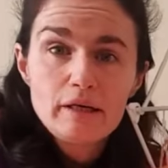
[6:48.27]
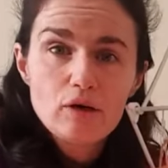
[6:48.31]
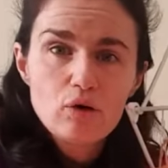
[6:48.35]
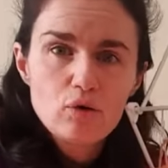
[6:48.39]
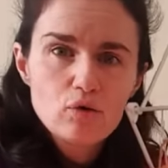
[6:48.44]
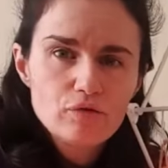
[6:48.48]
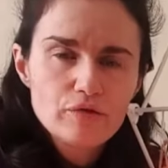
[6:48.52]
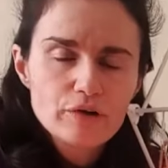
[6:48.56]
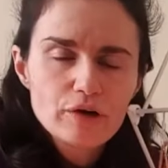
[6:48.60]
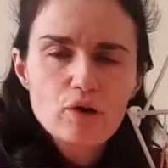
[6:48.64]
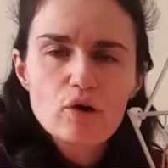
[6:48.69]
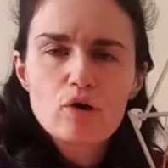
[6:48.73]

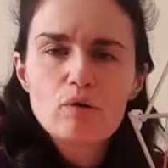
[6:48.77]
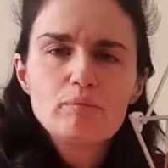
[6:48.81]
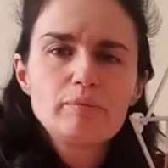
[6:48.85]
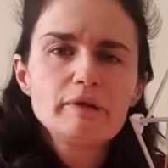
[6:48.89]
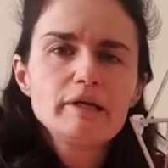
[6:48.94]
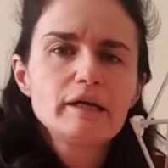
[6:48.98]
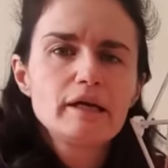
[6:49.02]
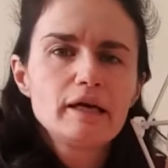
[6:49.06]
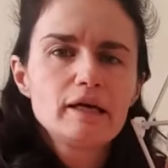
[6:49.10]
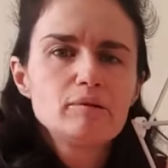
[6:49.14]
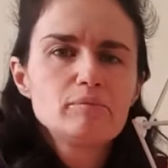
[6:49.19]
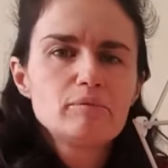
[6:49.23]

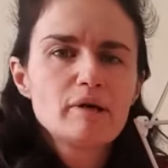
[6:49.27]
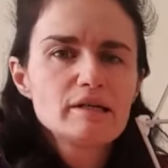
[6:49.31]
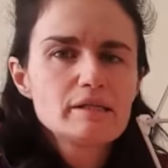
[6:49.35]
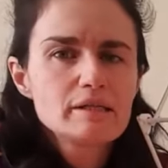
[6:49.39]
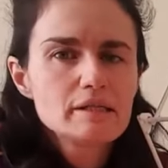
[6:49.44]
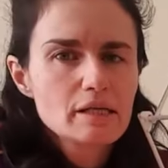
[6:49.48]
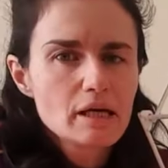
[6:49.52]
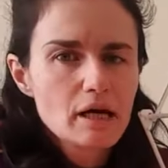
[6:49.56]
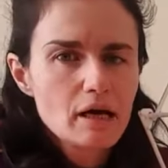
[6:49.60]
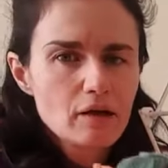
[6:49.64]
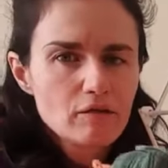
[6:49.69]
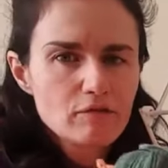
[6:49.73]
overcomplicate
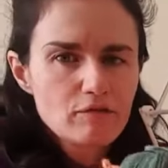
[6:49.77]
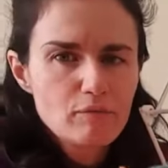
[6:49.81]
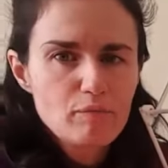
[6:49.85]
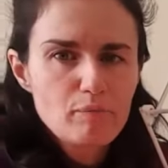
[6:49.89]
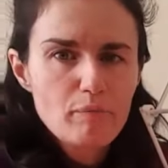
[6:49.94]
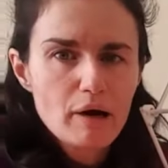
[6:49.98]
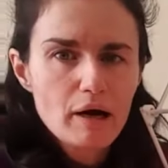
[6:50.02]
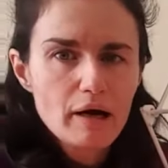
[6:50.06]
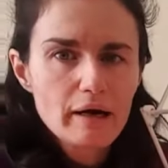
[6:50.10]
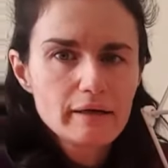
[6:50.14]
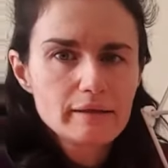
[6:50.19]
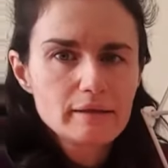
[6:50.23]
myself,
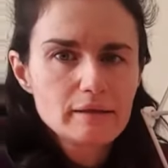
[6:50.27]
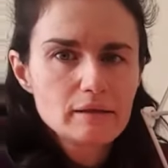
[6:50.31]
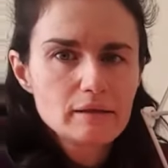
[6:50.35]
but